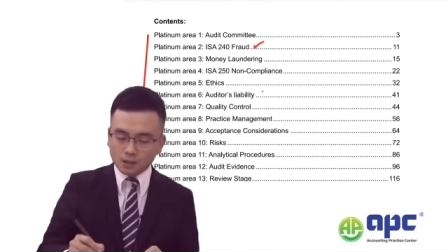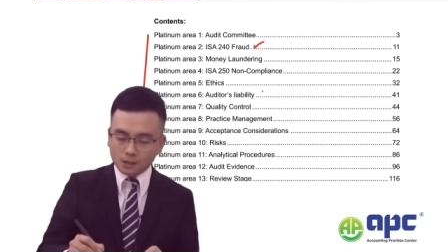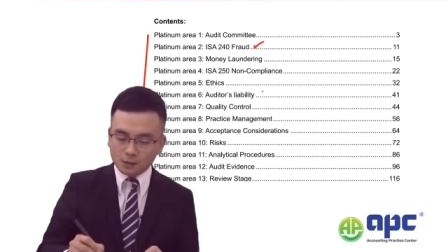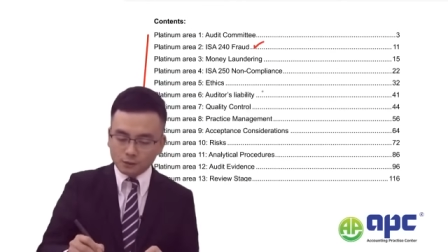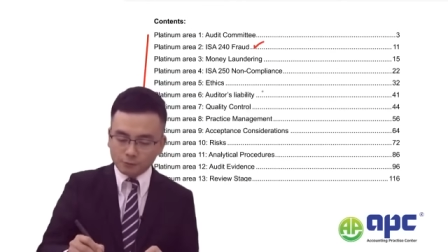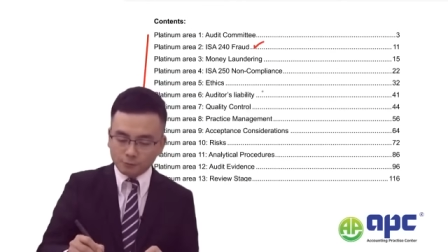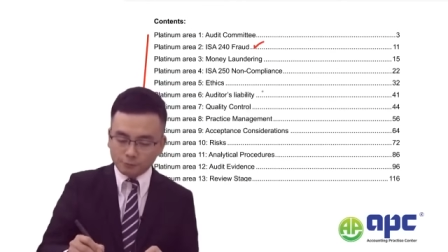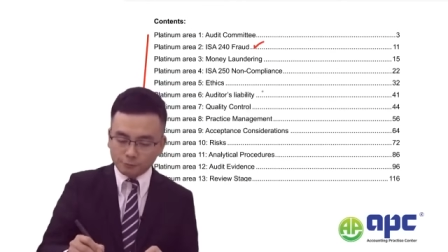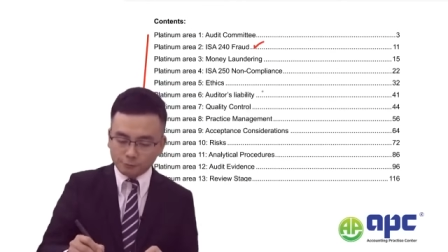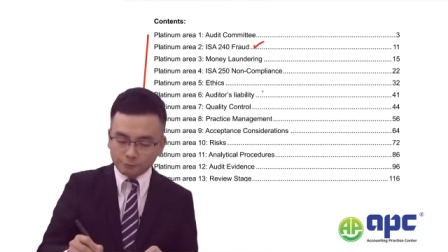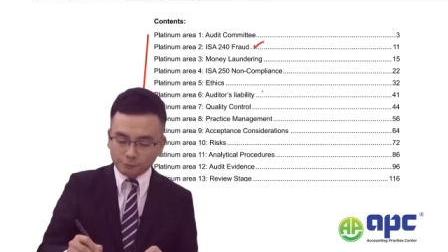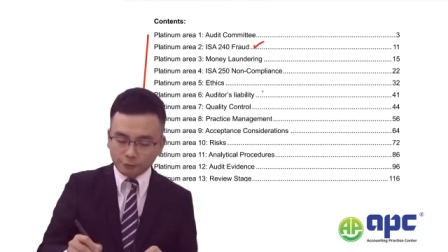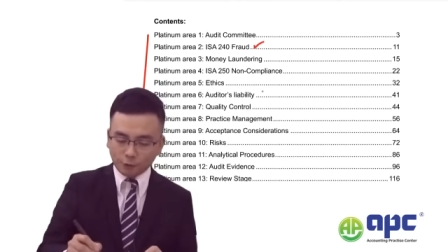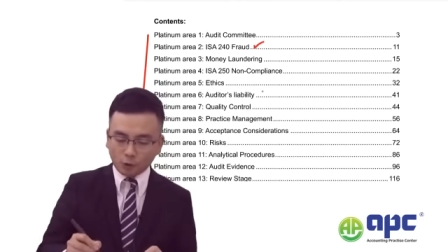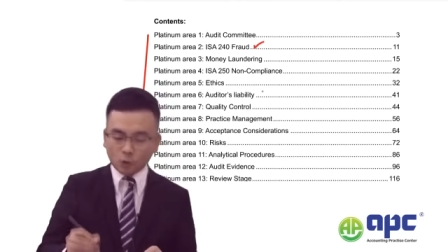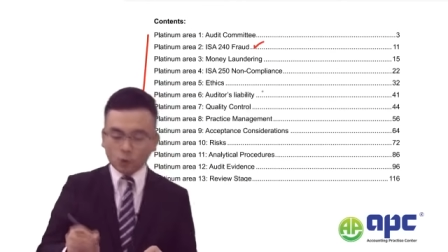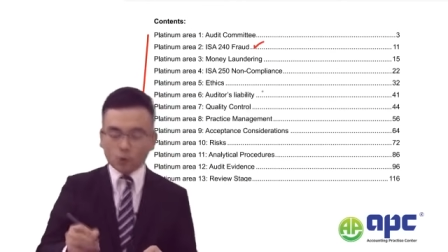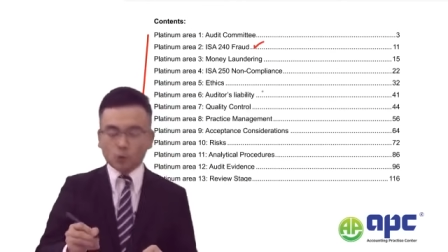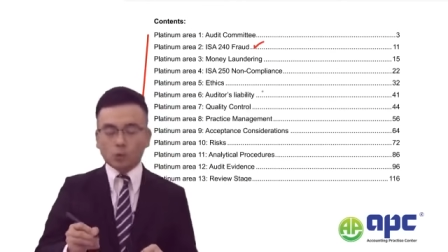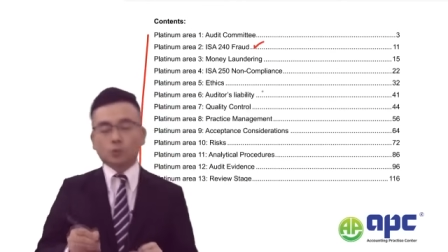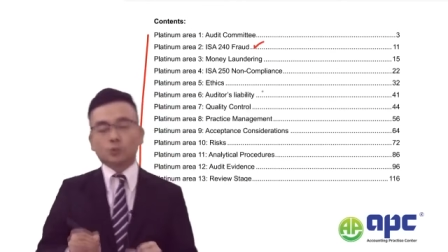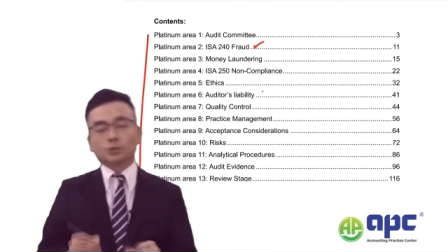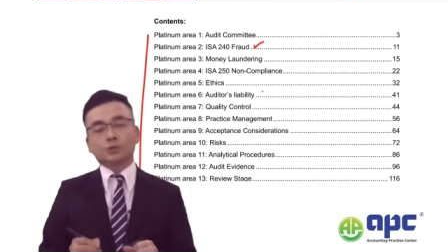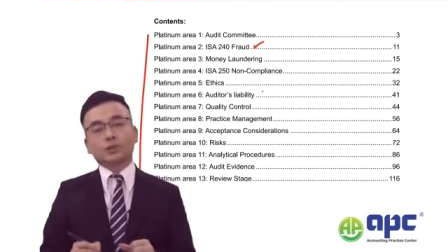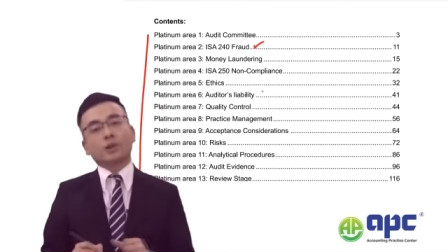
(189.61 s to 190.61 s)

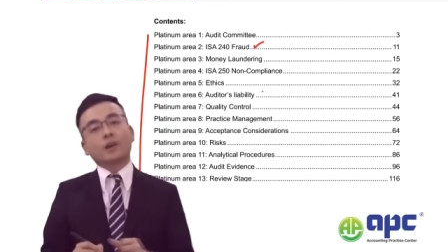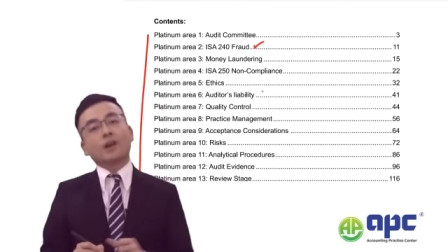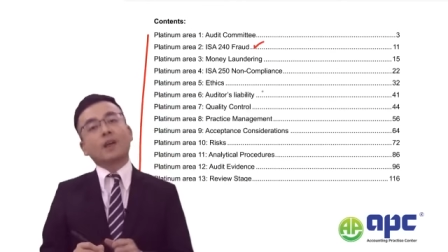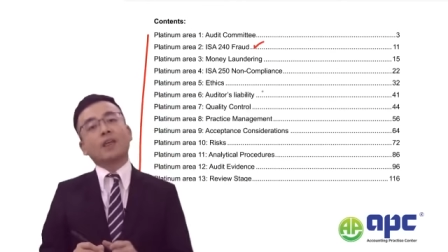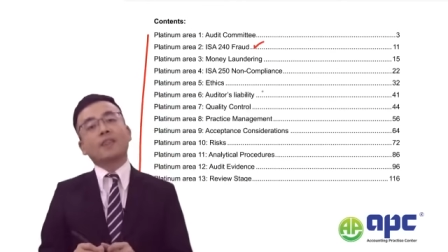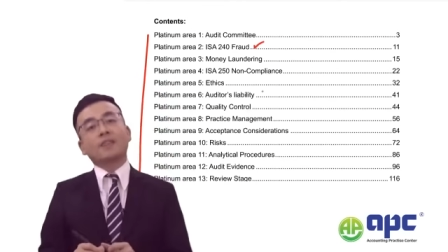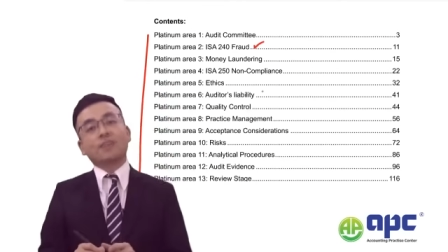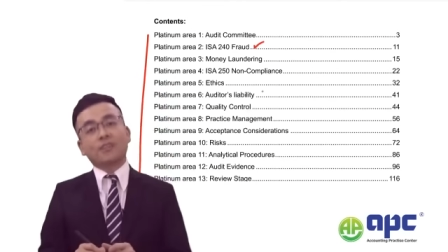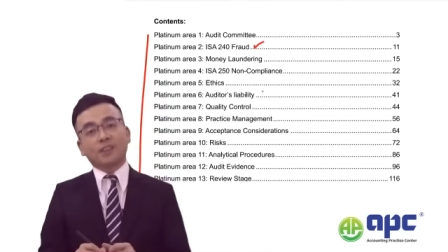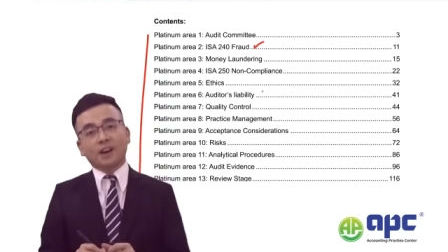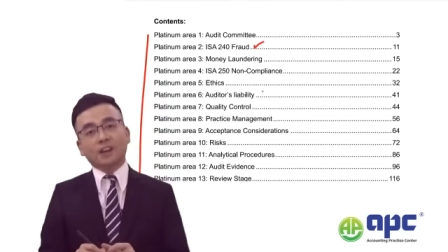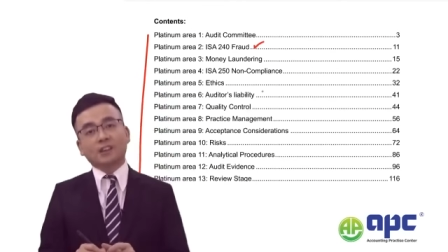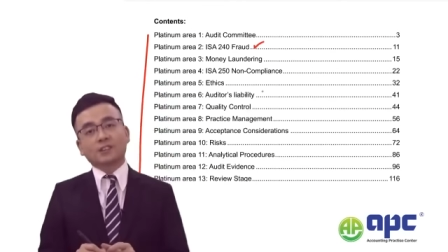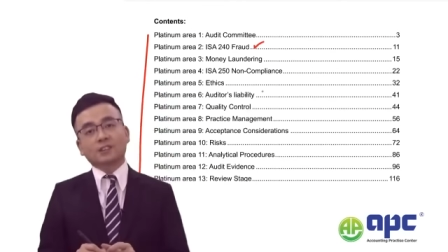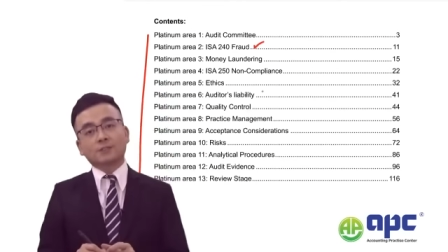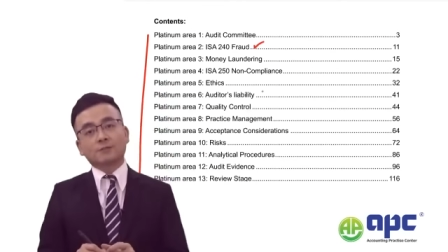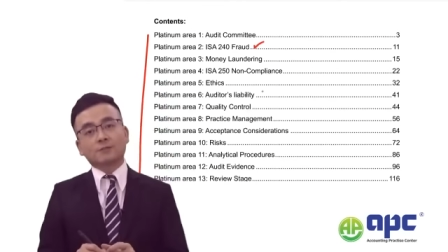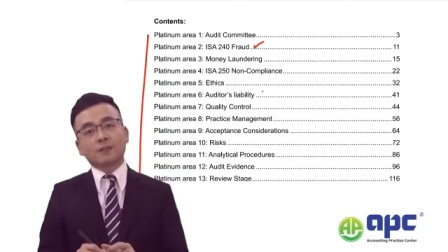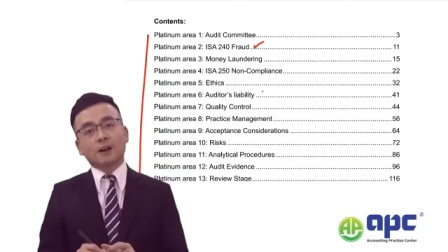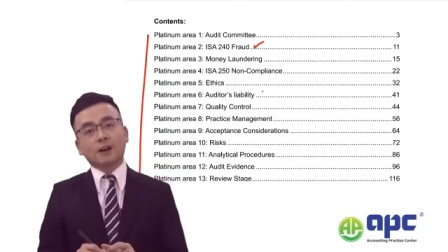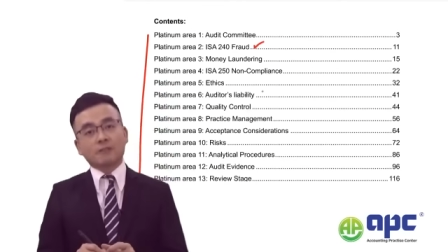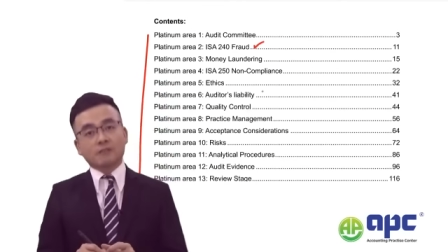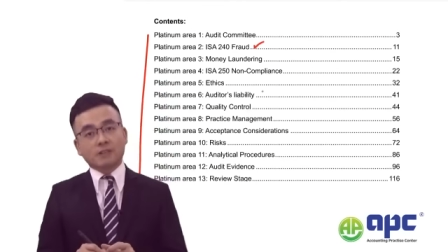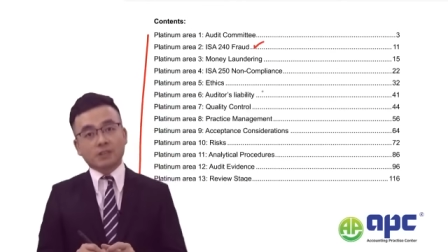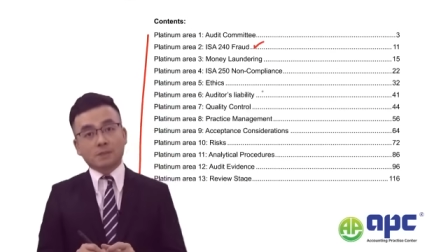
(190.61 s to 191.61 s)
fraud, that's
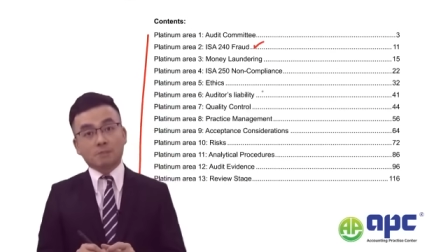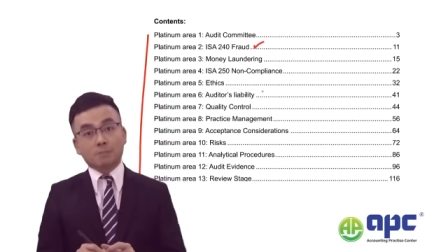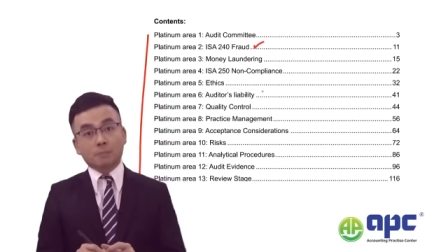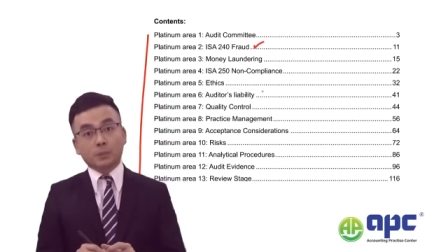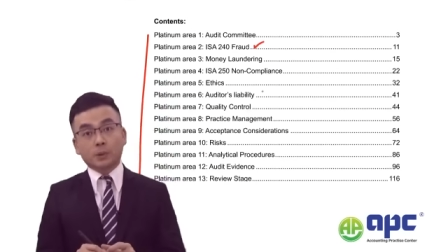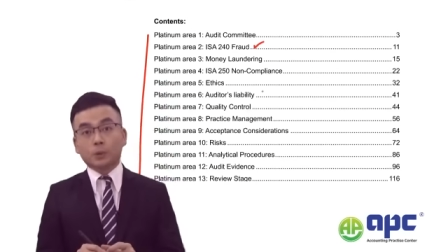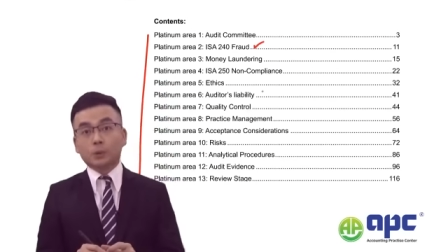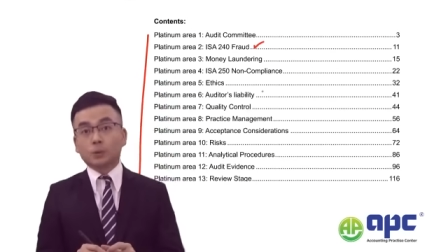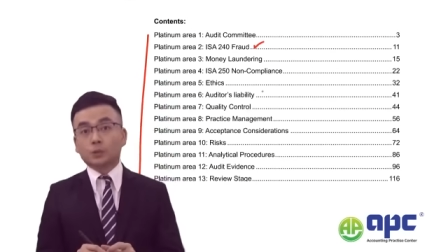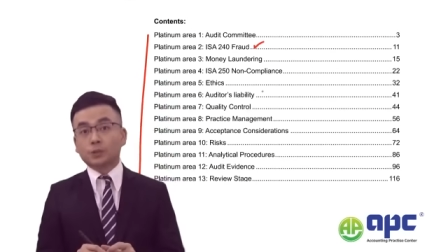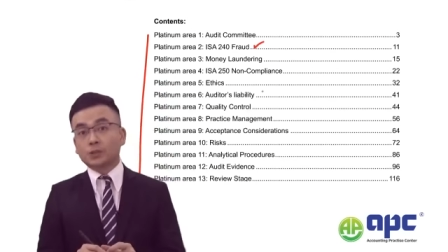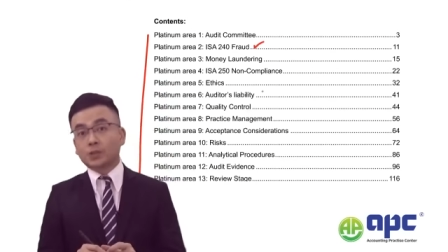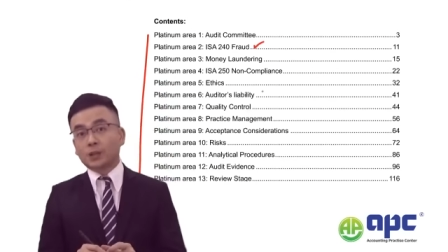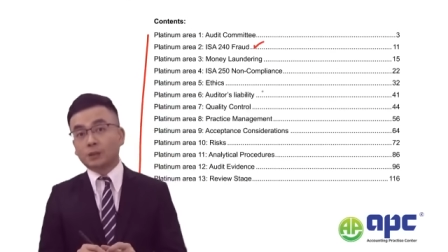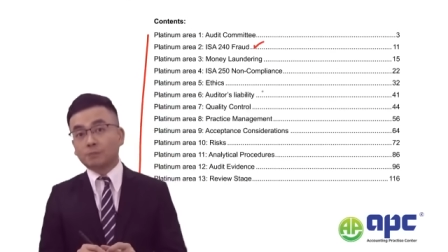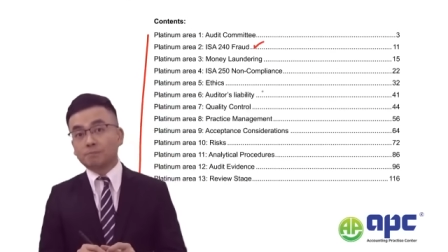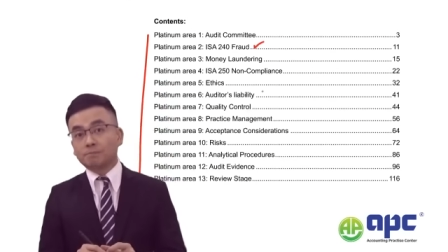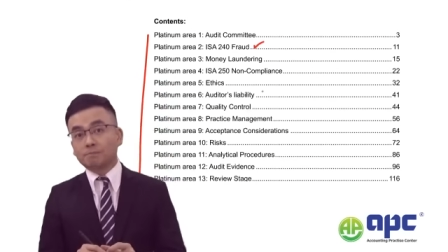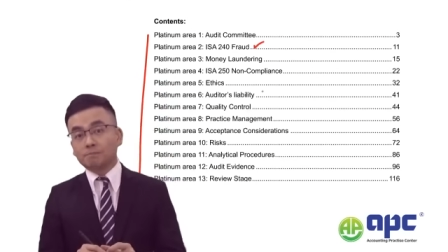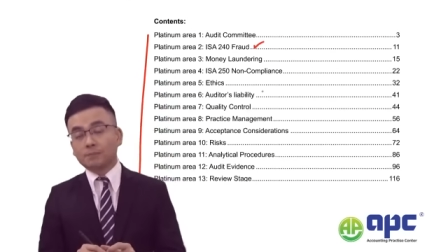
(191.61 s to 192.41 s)
very important.